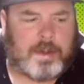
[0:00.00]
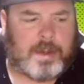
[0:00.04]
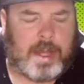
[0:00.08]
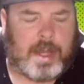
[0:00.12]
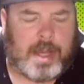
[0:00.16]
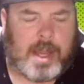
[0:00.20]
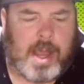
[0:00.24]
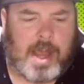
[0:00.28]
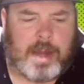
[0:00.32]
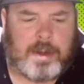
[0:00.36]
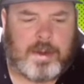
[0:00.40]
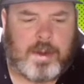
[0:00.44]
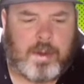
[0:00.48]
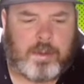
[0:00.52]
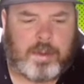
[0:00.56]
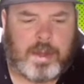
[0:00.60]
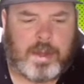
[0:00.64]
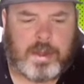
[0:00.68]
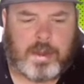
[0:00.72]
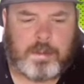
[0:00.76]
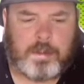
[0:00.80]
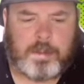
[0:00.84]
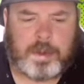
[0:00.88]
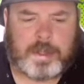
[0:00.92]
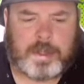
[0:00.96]
I know
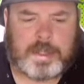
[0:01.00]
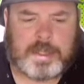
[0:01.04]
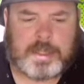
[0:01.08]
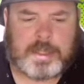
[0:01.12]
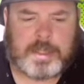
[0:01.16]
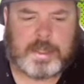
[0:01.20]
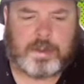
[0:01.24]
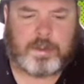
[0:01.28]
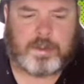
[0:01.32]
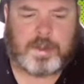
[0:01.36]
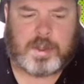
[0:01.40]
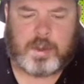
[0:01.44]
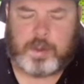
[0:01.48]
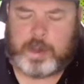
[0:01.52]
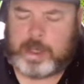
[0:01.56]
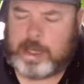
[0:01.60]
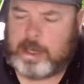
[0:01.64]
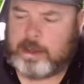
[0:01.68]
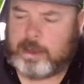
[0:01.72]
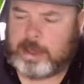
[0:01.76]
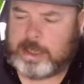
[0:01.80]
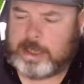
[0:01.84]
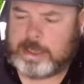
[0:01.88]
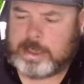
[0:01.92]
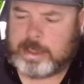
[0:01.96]
that the book is still doing
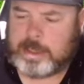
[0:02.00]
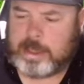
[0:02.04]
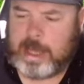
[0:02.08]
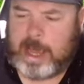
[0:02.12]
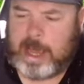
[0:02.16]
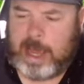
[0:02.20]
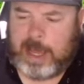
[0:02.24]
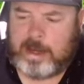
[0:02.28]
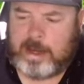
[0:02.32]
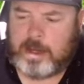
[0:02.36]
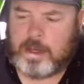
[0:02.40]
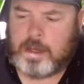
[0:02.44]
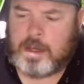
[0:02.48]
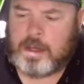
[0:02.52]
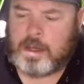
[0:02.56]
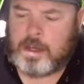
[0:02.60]
at least that.